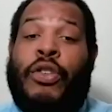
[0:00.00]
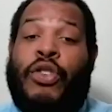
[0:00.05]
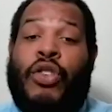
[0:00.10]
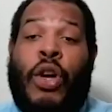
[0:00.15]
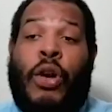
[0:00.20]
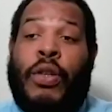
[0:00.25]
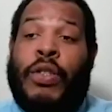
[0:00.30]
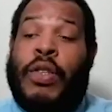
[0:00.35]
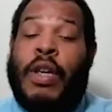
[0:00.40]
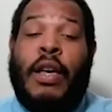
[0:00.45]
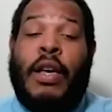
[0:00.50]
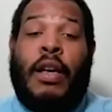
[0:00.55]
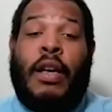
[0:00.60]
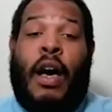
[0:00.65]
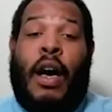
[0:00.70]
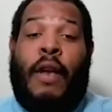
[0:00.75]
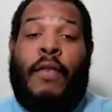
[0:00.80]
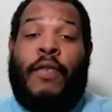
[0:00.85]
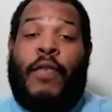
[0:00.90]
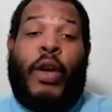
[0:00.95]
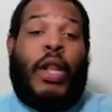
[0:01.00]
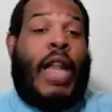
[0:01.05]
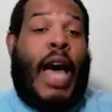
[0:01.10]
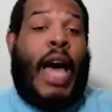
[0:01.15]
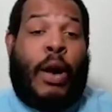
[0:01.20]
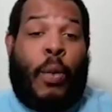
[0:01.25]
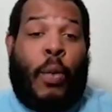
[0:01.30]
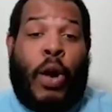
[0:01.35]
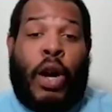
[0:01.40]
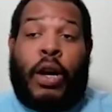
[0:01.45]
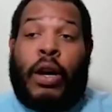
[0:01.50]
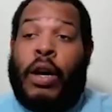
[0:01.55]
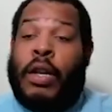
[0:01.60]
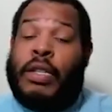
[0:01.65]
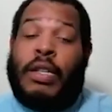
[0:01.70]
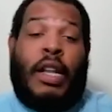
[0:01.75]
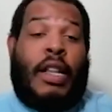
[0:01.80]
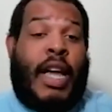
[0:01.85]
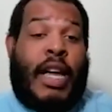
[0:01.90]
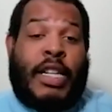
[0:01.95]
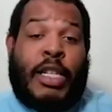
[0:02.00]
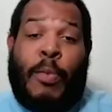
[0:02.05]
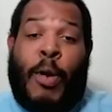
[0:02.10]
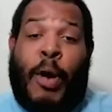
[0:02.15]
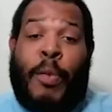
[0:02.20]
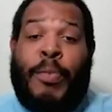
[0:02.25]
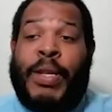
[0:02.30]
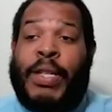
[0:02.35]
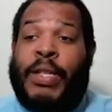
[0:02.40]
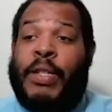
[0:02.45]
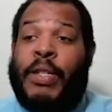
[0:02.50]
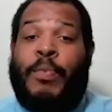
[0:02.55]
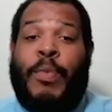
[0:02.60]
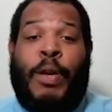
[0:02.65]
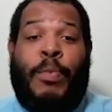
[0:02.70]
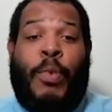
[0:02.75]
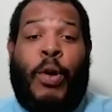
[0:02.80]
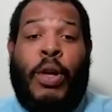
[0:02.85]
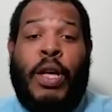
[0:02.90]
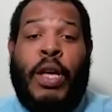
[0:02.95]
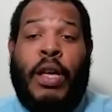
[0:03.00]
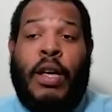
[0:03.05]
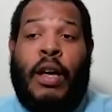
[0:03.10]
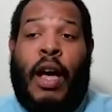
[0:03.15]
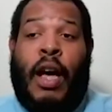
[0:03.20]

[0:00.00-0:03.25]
It shows for a lot of workers and a lot of small business people,